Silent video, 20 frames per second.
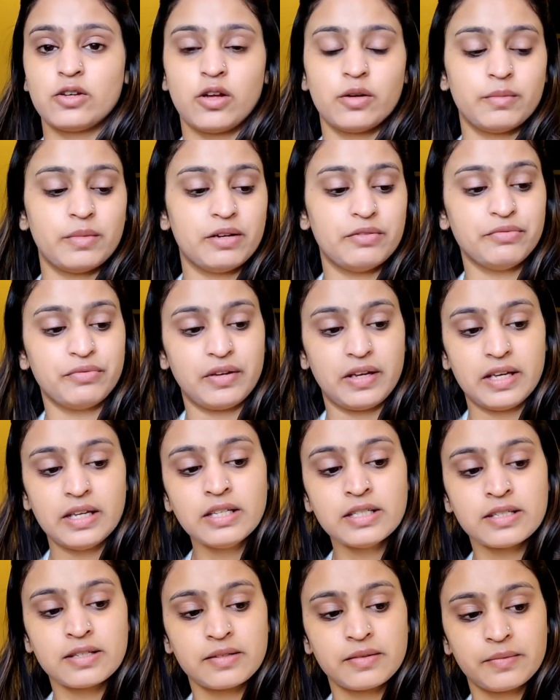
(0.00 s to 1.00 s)
on my
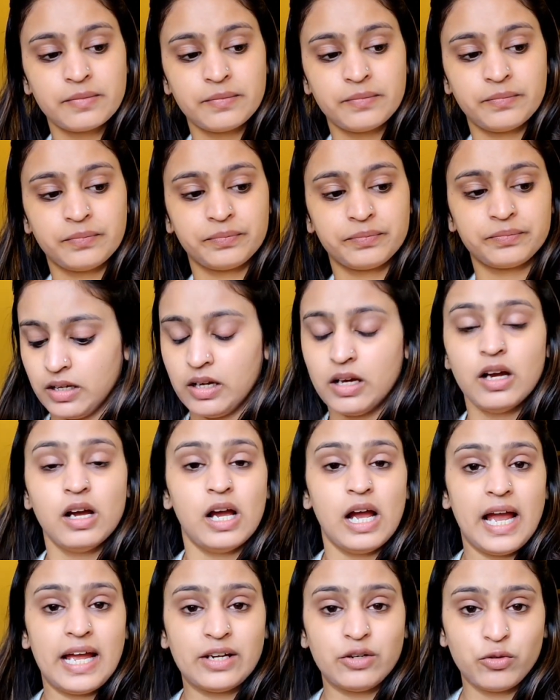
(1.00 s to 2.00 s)
face.
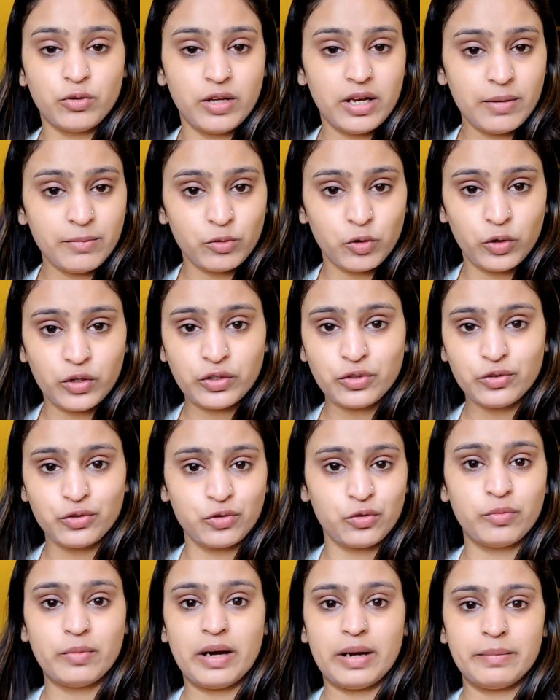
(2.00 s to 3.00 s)
And today I'm going to
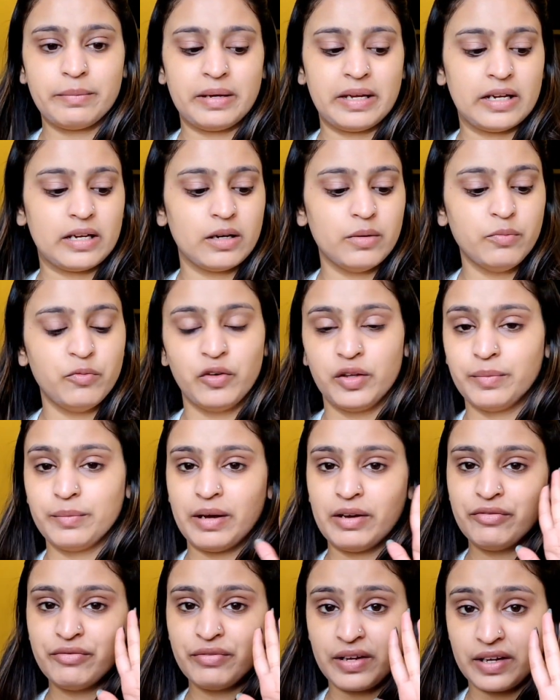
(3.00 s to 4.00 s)
do my makeup with
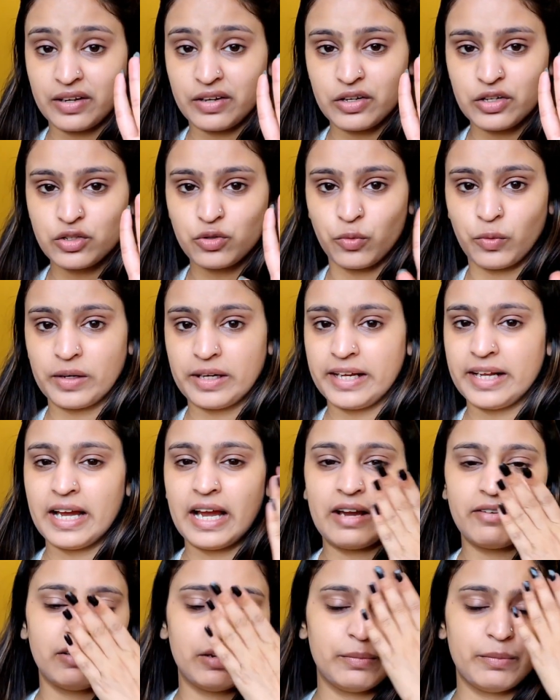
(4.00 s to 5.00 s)
my fingers only.
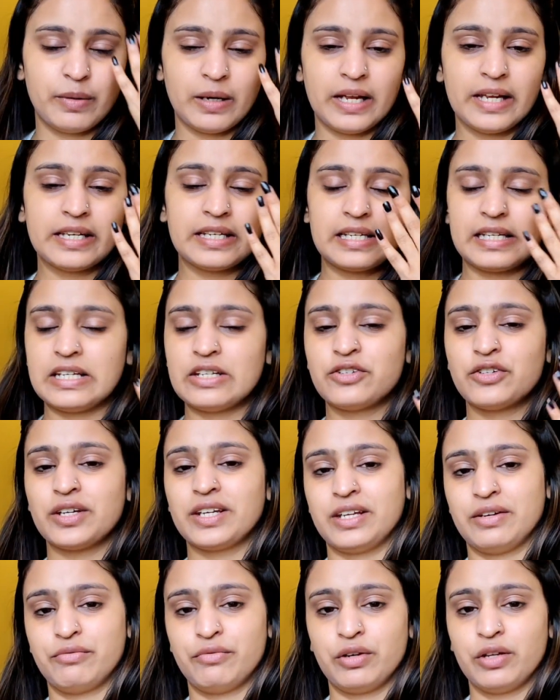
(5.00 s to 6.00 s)
I will blend each
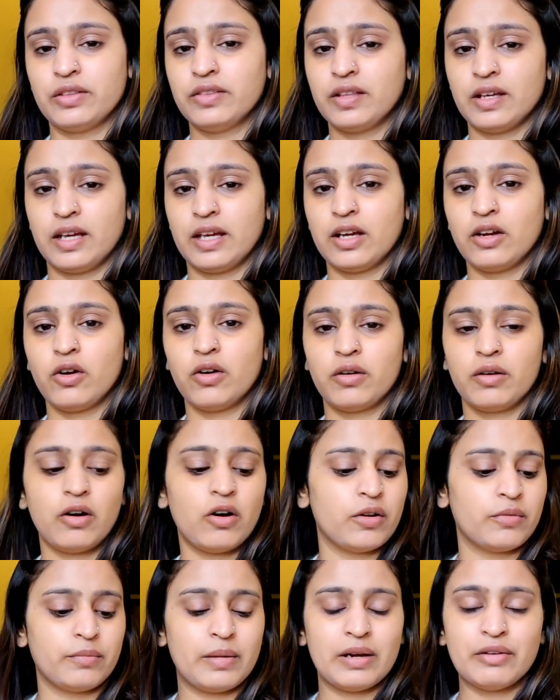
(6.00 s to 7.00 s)
and everything
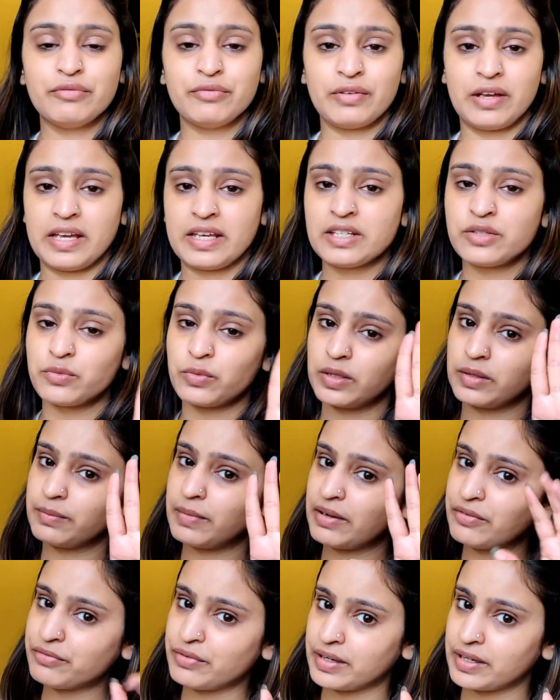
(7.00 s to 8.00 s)
on my face with
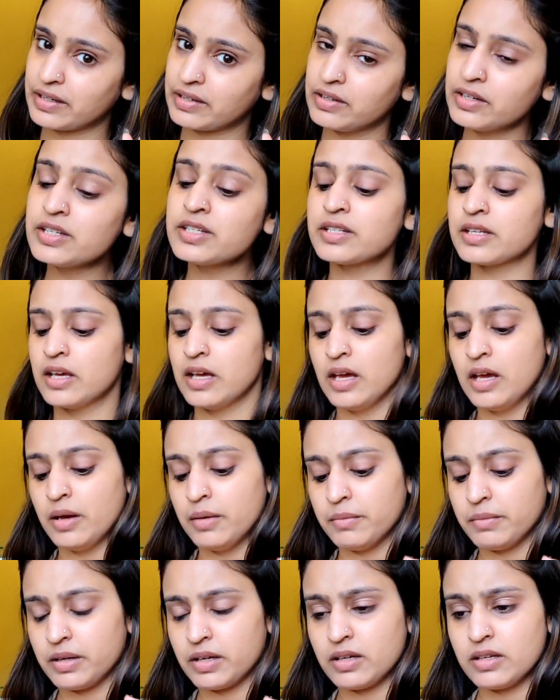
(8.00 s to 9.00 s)
my fingers,
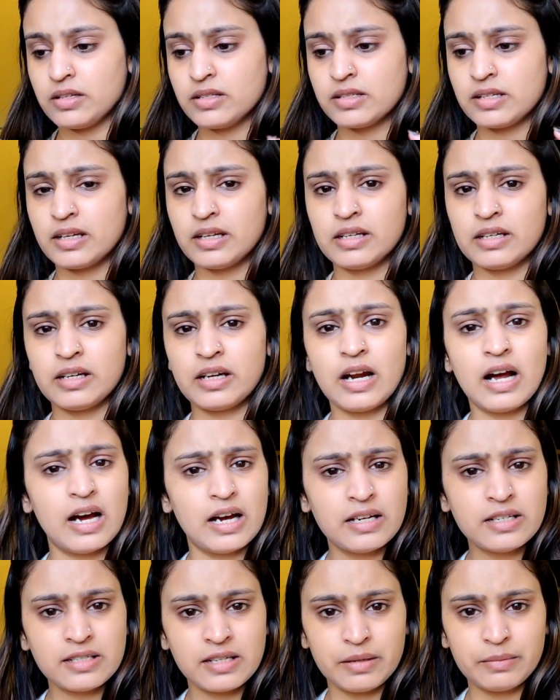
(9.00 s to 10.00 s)
because there
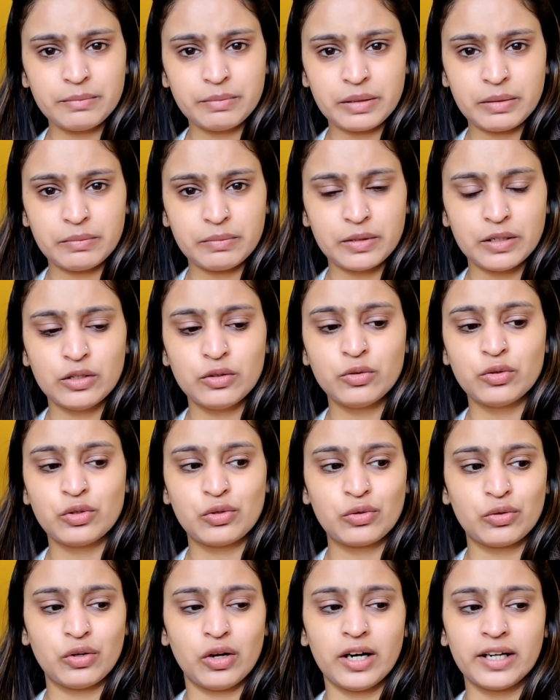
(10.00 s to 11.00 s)
are some people who
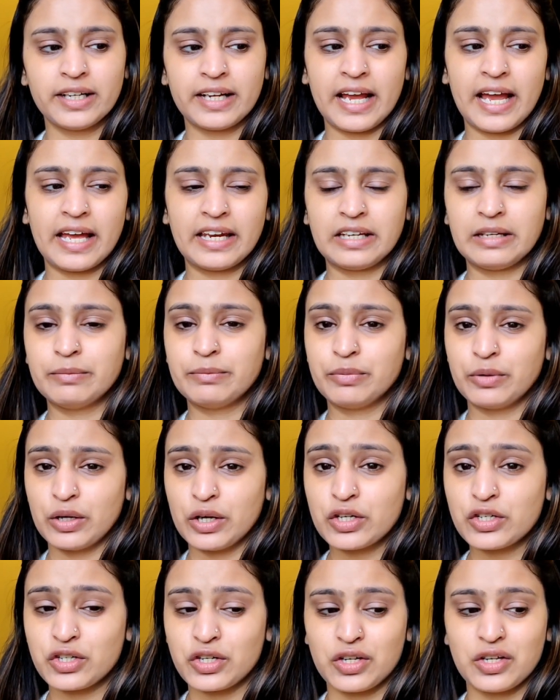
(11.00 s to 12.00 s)
do not carry
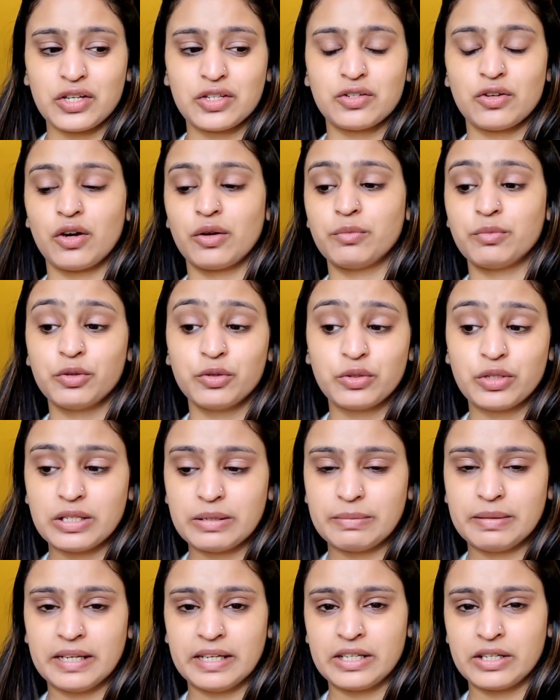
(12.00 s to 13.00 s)
brushes or
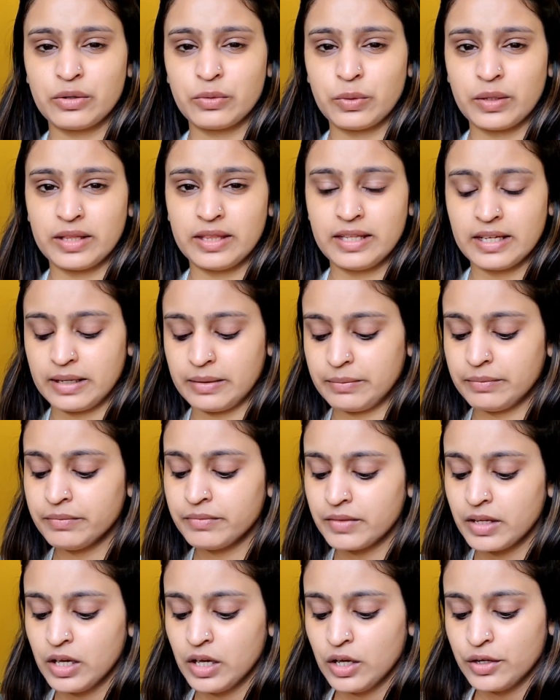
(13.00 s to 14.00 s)
beauty blender with
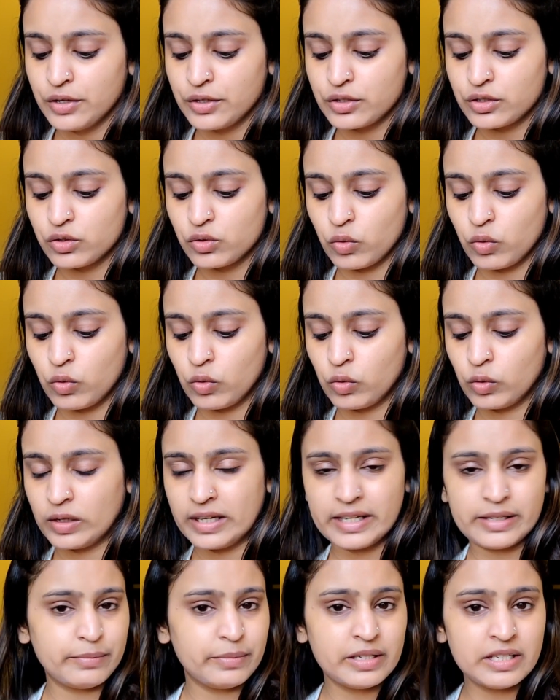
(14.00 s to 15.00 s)
them. So
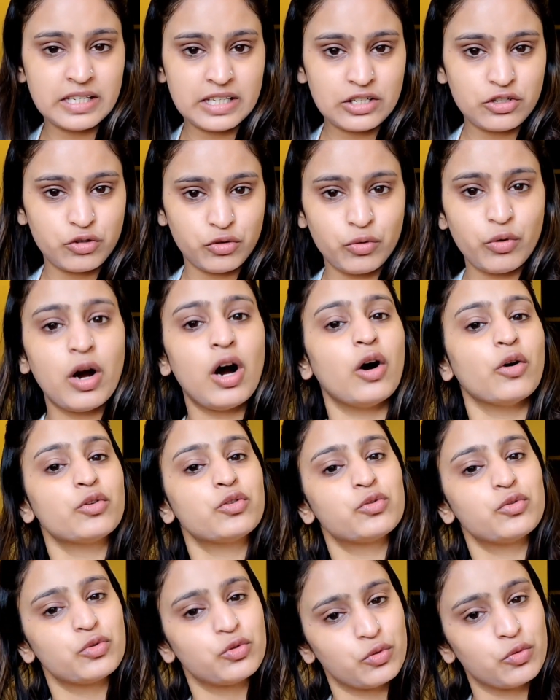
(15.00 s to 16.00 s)
let me teach you how
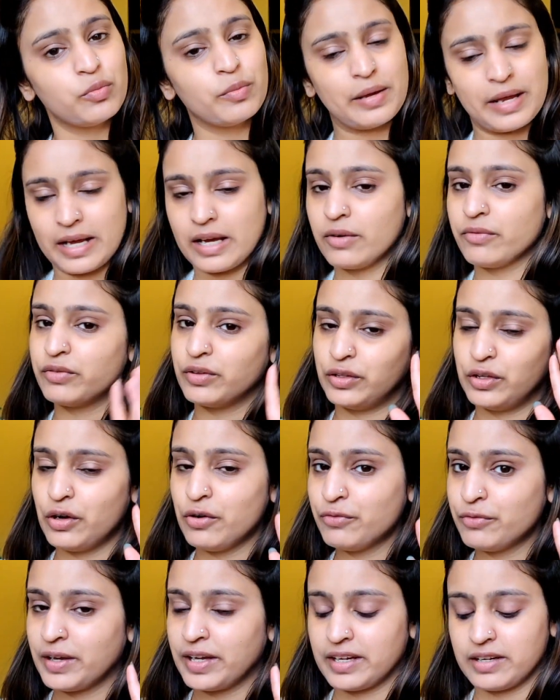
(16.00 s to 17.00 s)
to do makeup with
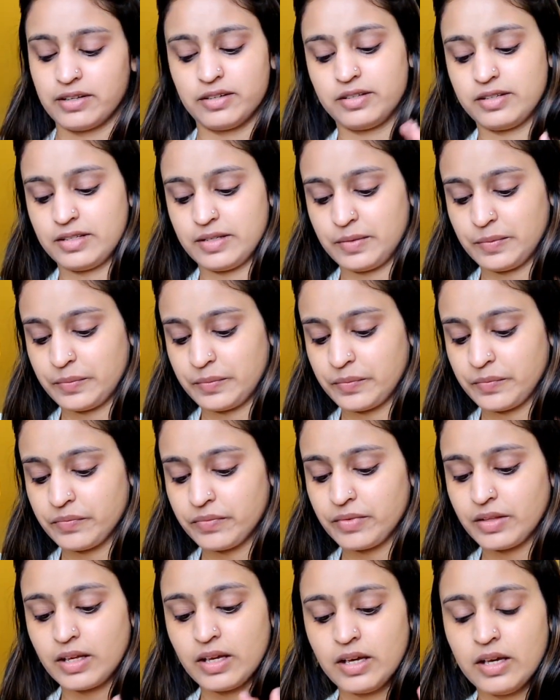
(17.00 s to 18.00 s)
your fingers.
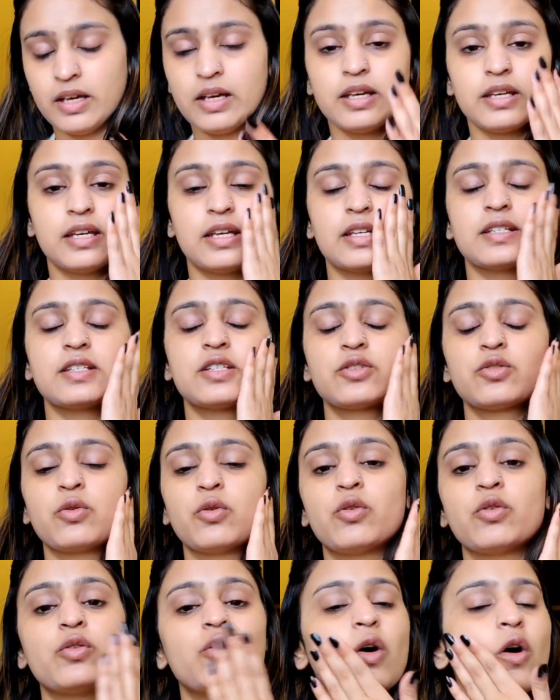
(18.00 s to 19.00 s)
Yes,
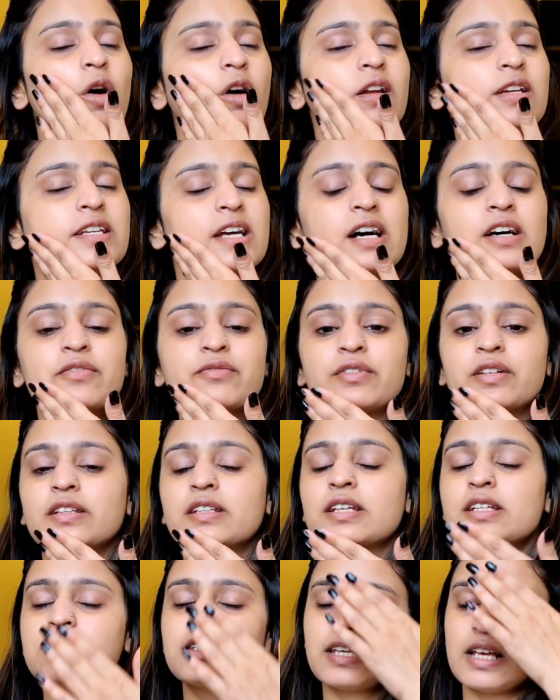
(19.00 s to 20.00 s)
so all done with
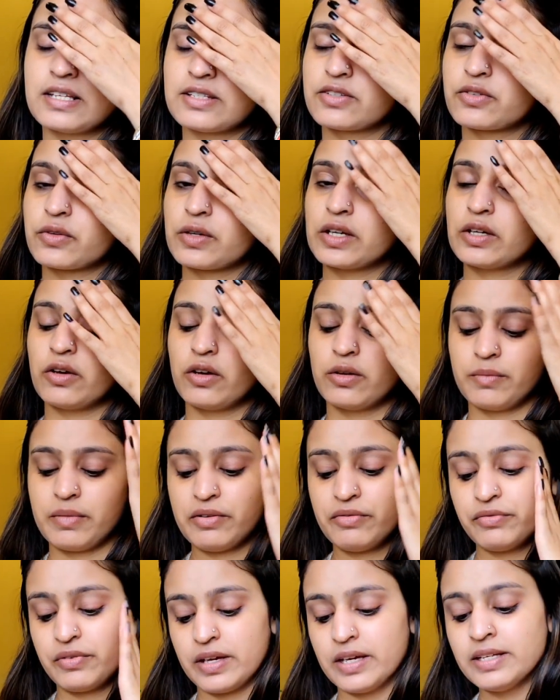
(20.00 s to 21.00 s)
this sunscreen on
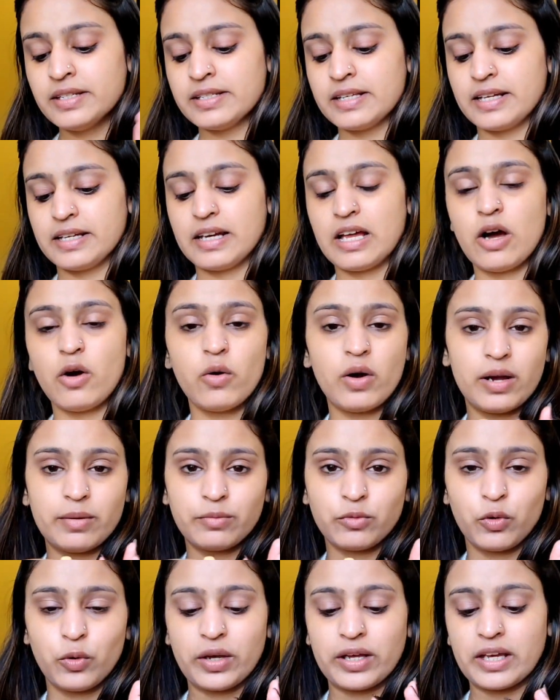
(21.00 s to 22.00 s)
my face, and now
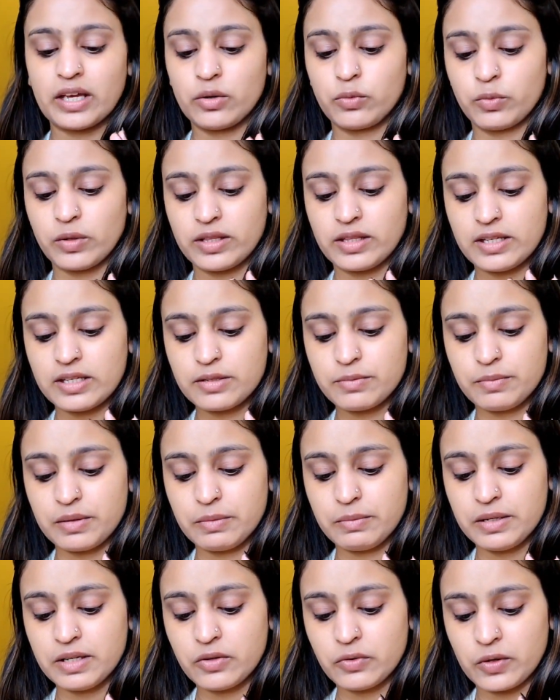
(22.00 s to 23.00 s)
I'm going in with this
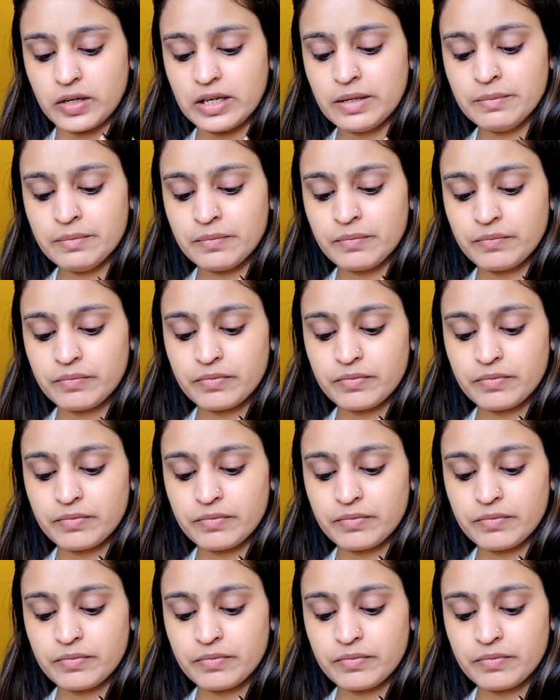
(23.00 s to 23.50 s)
BB cream